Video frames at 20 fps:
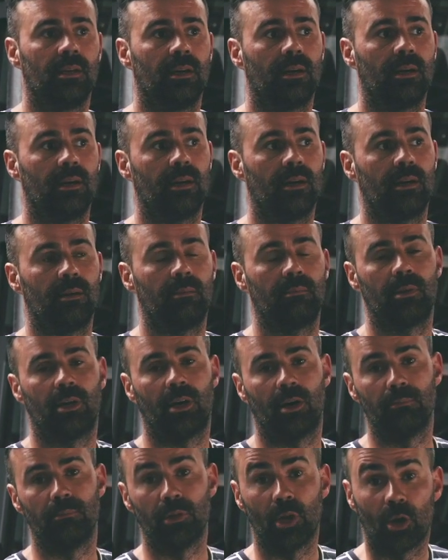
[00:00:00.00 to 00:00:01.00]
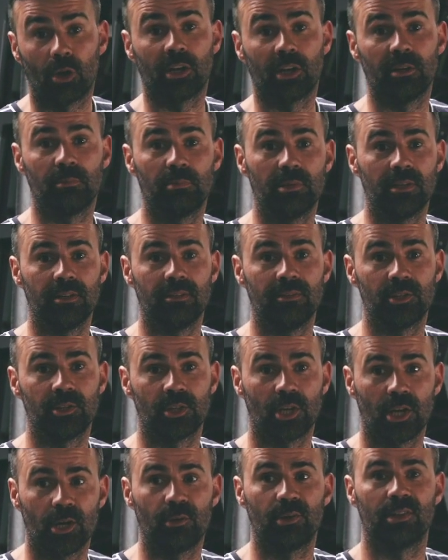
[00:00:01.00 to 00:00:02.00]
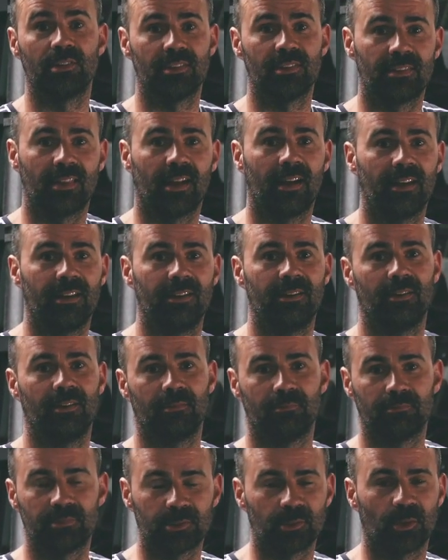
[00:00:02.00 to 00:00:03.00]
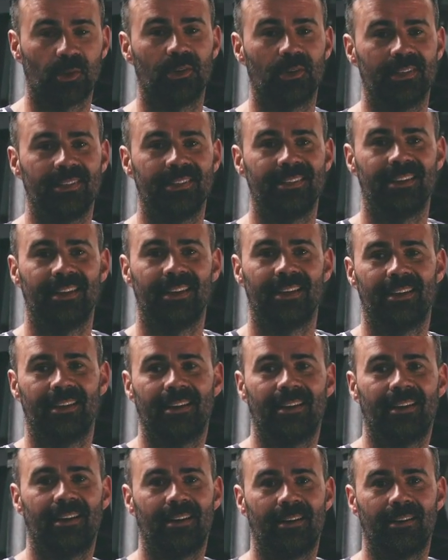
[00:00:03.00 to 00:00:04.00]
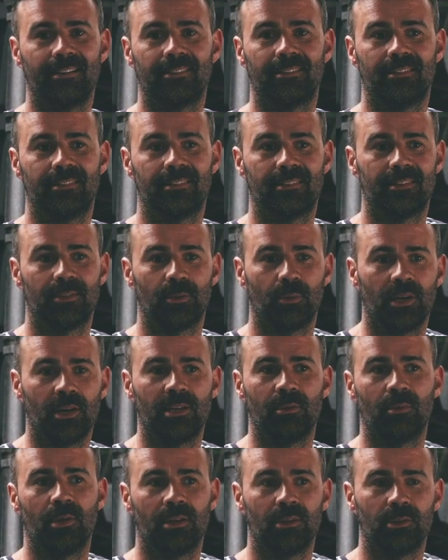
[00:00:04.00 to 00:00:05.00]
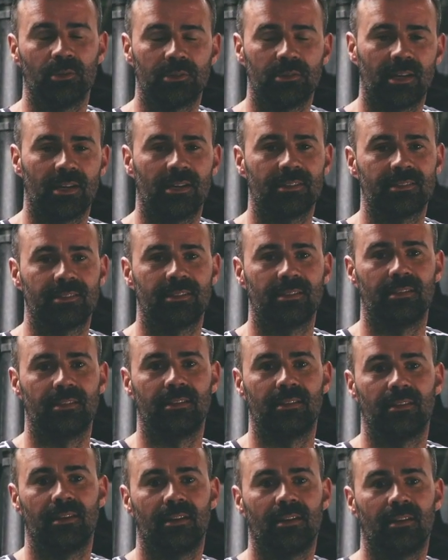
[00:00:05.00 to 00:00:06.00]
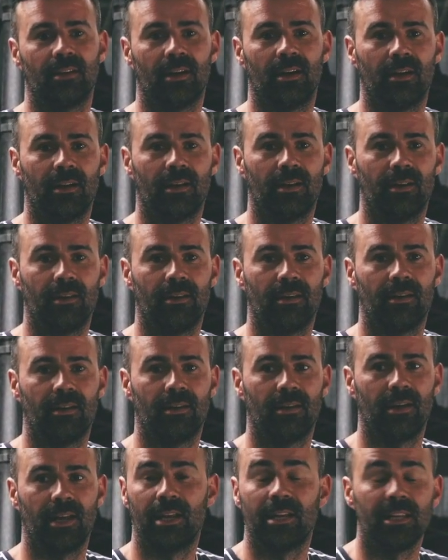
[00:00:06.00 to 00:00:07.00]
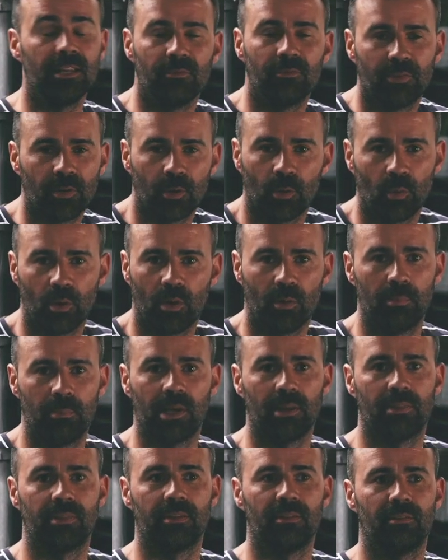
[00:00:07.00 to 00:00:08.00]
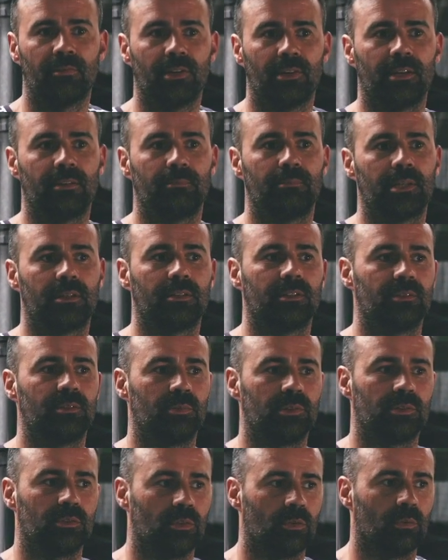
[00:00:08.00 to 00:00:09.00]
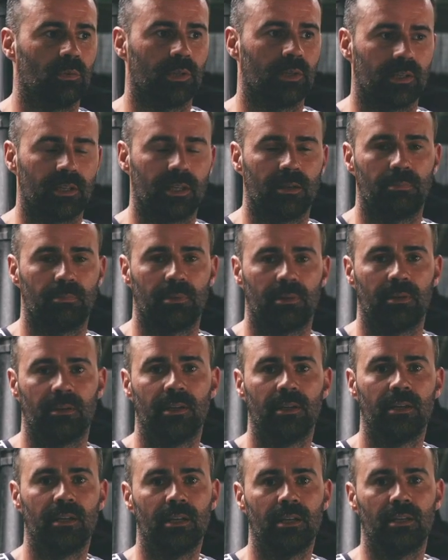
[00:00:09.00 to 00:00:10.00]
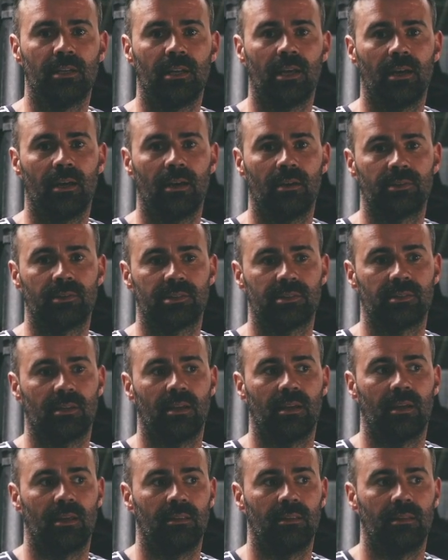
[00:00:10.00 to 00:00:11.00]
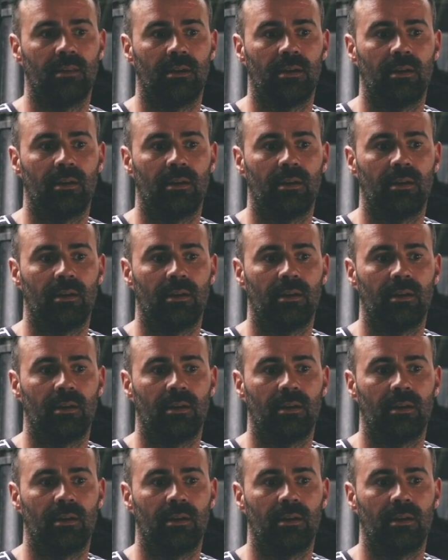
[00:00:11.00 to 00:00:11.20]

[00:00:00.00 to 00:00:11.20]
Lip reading: I'm not going to be sharing the date, I'm sorry, to anyone who's asking, and any info about the event, because we sort of want to keep it in-house, and